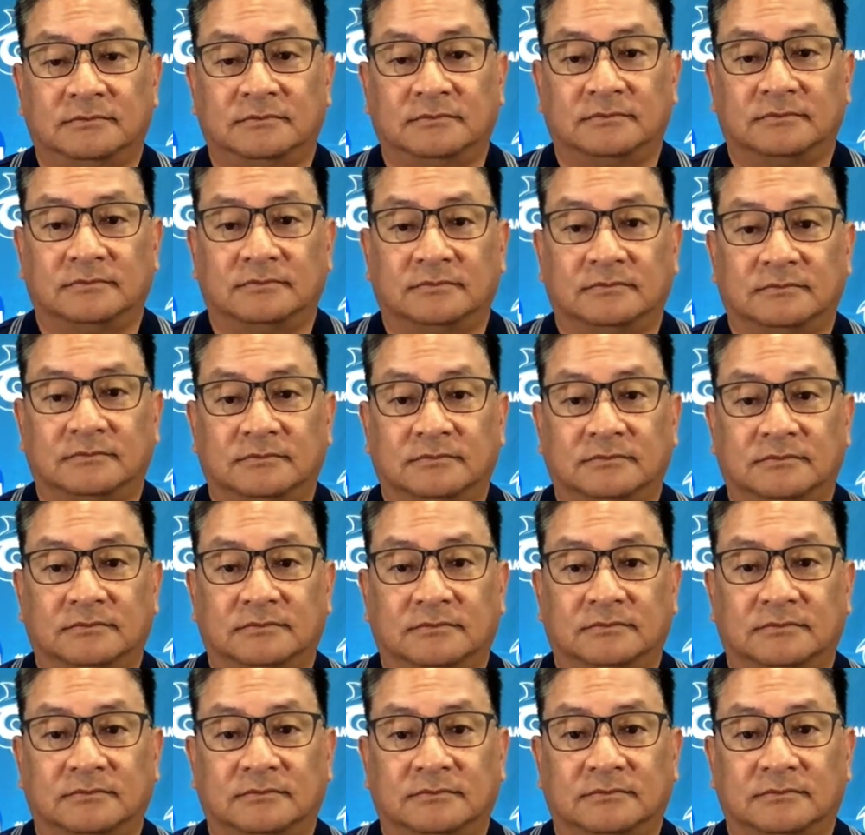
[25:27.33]

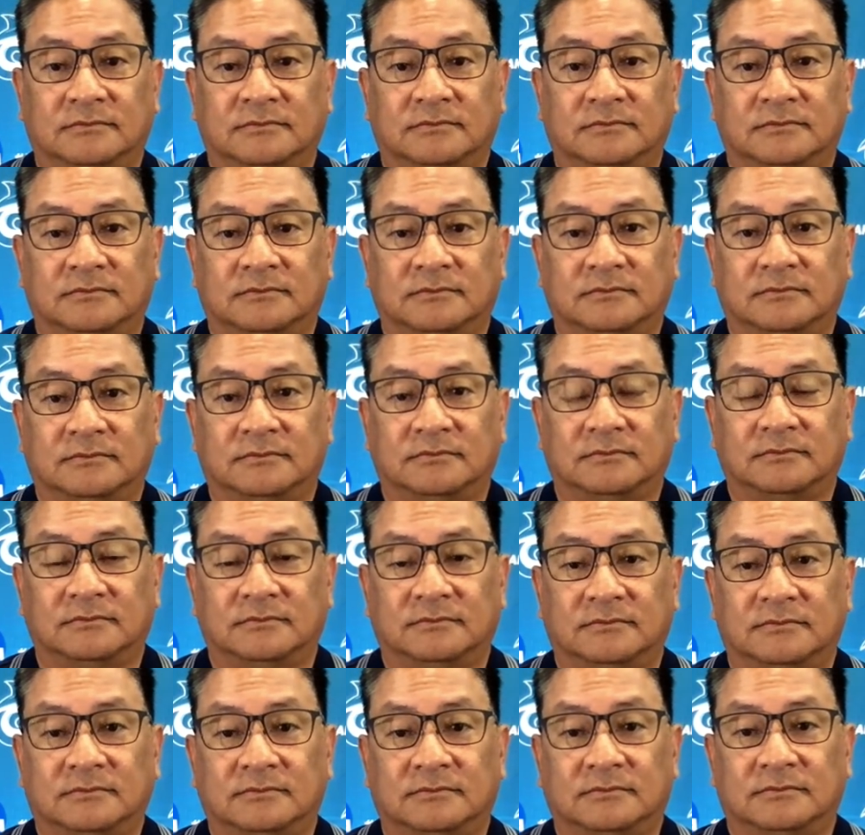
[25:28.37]

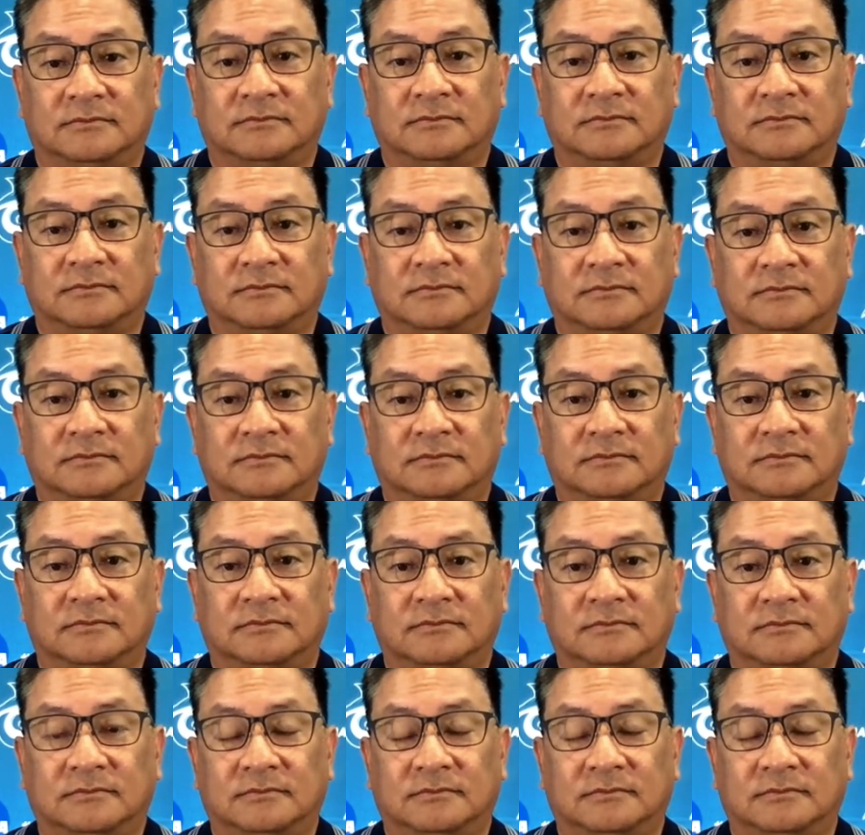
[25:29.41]
No words are spoken by the person on screen.